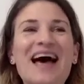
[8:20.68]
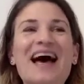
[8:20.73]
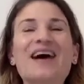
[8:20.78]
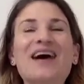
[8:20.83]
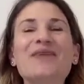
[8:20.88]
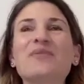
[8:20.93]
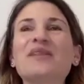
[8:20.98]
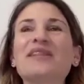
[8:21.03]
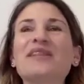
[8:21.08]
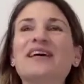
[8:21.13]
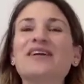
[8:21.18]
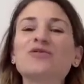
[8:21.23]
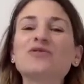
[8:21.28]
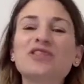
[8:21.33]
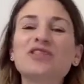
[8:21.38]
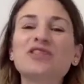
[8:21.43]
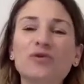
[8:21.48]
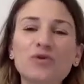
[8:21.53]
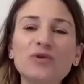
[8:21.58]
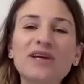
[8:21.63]
But then
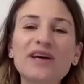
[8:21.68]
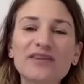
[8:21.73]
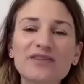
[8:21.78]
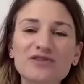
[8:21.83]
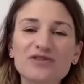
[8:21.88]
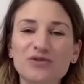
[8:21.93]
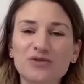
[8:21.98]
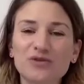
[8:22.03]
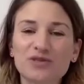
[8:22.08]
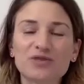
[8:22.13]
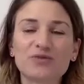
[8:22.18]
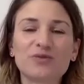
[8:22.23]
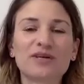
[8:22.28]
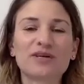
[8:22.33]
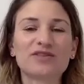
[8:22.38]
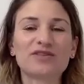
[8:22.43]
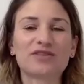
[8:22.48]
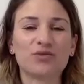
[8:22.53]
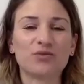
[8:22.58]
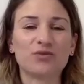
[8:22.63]
also all the other tools as
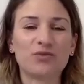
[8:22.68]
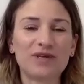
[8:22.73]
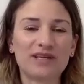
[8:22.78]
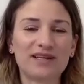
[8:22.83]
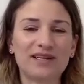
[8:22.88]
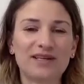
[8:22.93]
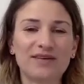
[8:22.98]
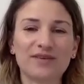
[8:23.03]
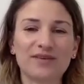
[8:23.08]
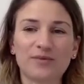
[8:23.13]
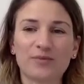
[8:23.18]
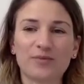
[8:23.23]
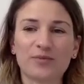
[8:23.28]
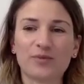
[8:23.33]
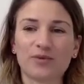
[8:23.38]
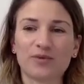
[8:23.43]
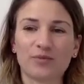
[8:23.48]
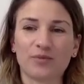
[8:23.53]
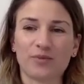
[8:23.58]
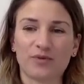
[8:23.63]
well. So
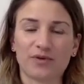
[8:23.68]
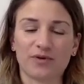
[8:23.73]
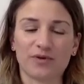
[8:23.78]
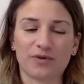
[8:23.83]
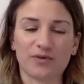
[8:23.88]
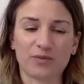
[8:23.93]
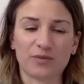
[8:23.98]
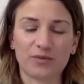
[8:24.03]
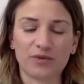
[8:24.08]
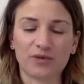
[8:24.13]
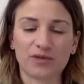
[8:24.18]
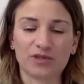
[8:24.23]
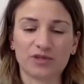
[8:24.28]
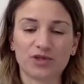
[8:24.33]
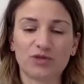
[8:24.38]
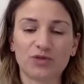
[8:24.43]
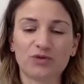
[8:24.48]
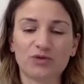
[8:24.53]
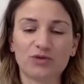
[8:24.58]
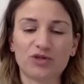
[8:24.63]
the
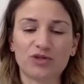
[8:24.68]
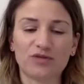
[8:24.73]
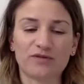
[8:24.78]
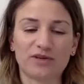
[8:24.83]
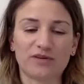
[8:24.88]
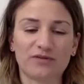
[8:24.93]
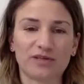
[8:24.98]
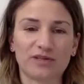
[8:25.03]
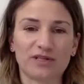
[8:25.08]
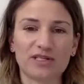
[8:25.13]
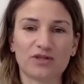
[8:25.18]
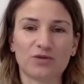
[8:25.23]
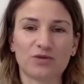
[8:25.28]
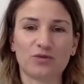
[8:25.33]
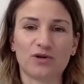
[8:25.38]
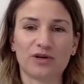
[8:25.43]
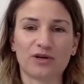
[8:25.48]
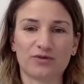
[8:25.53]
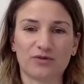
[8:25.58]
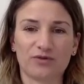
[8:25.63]
tools you've given us to
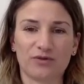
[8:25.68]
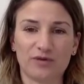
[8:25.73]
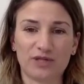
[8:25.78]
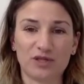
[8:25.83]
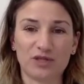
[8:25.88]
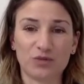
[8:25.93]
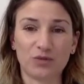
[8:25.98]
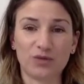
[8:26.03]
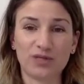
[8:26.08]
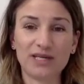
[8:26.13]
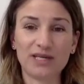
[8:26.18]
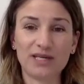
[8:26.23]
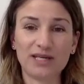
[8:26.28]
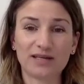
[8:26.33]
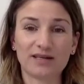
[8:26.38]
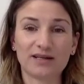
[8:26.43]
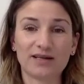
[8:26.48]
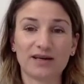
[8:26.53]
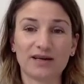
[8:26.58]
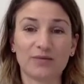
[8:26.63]
work through each week,
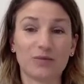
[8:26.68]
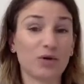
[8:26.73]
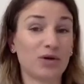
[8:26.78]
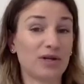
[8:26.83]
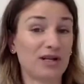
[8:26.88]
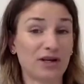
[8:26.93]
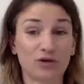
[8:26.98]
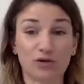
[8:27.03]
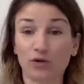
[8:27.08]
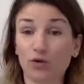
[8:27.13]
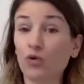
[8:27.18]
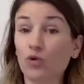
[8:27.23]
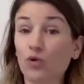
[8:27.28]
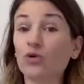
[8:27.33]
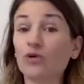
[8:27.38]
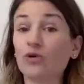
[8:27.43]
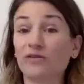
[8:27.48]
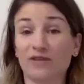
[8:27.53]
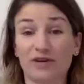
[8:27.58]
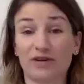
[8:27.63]
I'm pulling on
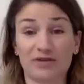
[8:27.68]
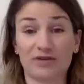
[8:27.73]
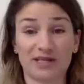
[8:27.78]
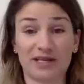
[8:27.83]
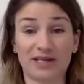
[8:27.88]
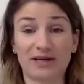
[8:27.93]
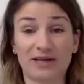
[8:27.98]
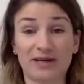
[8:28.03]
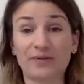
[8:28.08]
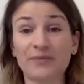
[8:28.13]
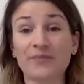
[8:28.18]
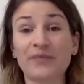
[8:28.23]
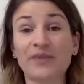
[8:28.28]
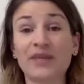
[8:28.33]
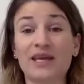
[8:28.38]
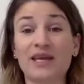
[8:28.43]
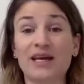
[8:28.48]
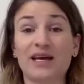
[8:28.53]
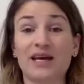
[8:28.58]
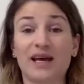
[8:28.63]
all of those now.
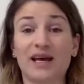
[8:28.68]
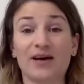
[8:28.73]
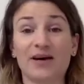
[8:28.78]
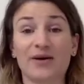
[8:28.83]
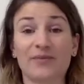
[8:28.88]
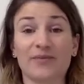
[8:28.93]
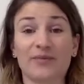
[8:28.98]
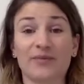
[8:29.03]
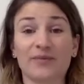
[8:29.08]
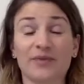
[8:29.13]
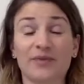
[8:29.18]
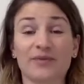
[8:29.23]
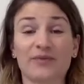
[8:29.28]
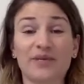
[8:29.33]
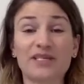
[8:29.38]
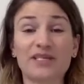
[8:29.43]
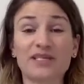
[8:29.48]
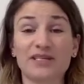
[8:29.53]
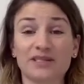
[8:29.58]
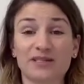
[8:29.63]
The
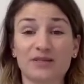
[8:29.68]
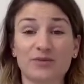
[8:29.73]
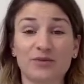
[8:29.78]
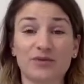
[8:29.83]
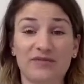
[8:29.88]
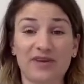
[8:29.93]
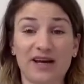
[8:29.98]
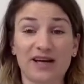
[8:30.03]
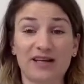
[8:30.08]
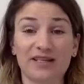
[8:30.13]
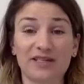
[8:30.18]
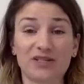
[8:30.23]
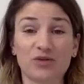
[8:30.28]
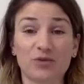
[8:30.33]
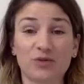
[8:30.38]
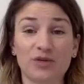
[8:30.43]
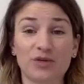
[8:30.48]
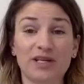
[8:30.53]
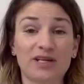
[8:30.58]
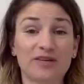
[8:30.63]
meetings we've had each
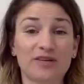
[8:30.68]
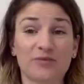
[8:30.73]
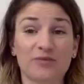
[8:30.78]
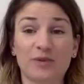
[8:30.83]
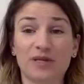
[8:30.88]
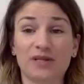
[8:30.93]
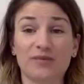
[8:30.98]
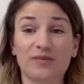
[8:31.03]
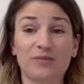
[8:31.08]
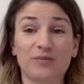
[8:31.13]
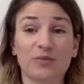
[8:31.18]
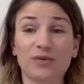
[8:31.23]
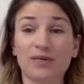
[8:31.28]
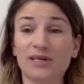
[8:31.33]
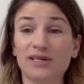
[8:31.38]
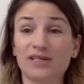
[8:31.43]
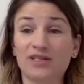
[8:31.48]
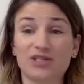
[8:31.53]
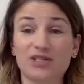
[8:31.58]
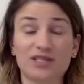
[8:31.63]
week have been
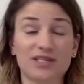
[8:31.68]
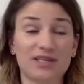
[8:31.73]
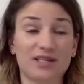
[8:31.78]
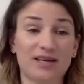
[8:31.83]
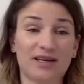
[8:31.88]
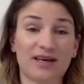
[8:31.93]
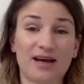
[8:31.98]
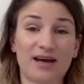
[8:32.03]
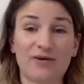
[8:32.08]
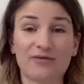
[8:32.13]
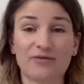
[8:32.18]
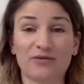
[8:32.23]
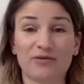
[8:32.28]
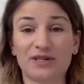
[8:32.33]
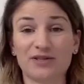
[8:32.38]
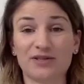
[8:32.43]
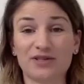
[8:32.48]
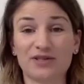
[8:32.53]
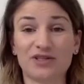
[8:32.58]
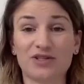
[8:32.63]
brilliant, just to hear how everyone
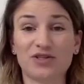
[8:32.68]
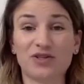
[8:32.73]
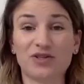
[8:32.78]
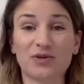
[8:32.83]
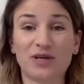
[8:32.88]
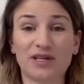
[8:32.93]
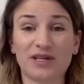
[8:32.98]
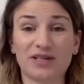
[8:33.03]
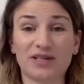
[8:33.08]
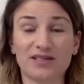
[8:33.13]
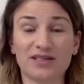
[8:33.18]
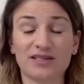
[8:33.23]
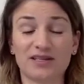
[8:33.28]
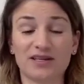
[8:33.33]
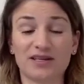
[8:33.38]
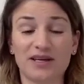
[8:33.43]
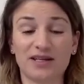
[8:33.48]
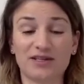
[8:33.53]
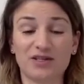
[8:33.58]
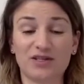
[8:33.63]
else is doing
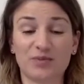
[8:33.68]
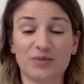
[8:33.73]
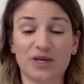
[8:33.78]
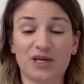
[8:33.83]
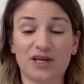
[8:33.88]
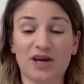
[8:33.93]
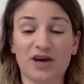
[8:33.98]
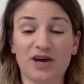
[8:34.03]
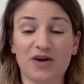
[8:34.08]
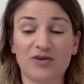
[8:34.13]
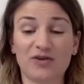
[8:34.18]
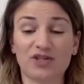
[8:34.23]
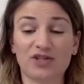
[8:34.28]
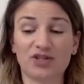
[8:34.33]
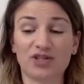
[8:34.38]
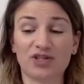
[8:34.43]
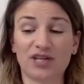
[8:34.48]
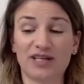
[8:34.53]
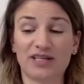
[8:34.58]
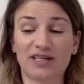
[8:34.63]
and to be
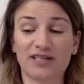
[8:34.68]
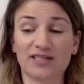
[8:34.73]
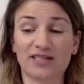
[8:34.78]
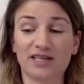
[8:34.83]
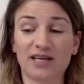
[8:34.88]
encouraged and